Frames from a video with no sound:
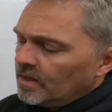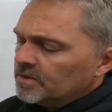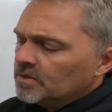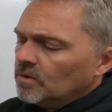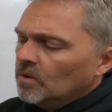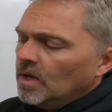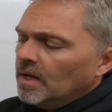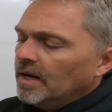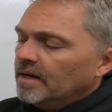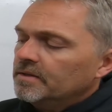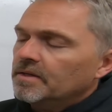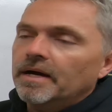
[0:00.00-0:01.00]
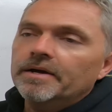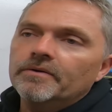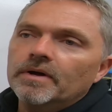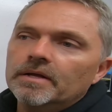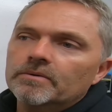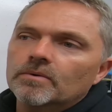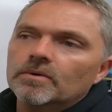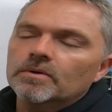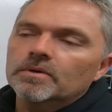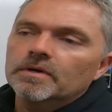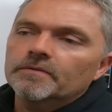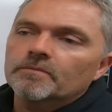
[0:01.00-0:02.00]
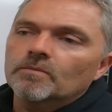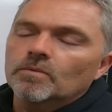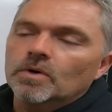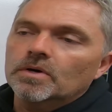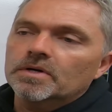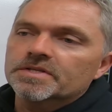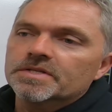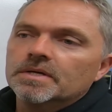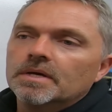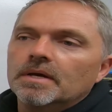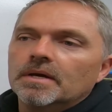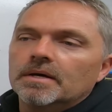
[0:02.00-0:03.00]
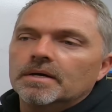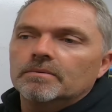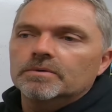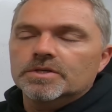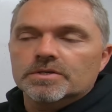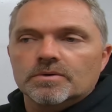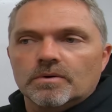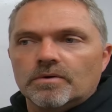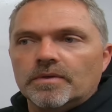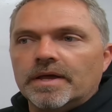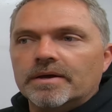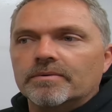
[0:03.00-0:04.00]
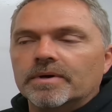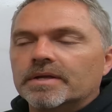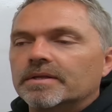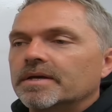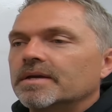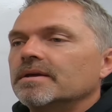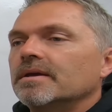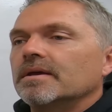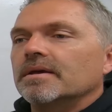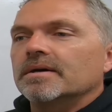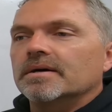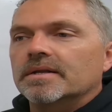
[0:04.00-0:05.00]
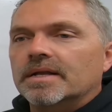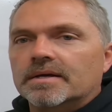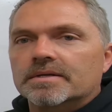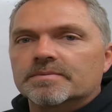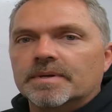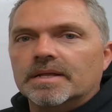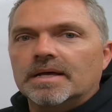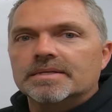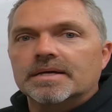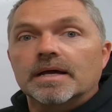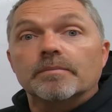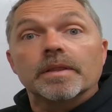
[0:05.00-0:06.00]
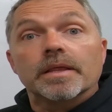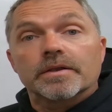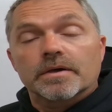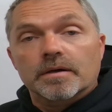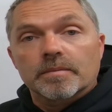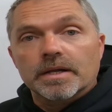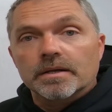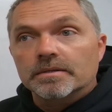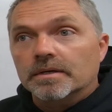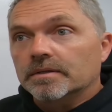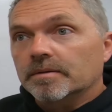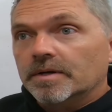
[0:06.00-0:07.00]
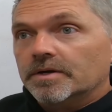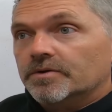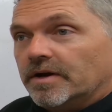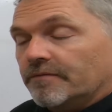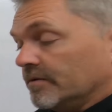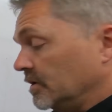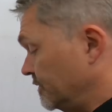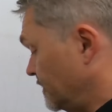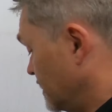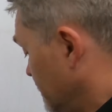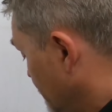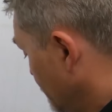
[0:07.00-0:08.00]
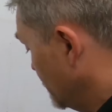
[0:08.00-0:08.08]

So how the hydraulic roller lift works, we'll just go over that quickly. Not going to spend a lot of time, and then talk about a limited traffic lifter.